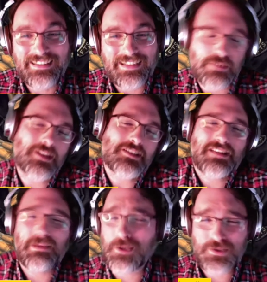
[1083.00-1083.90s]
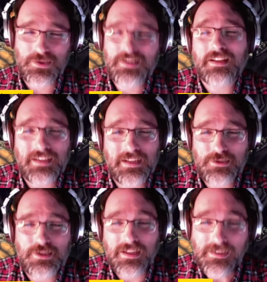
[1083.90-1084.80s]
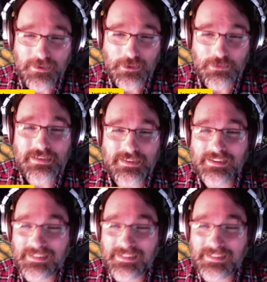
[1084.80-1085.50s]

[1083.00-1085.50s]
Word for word: As much as I'm also stuck in yesterday, you know, it's uh,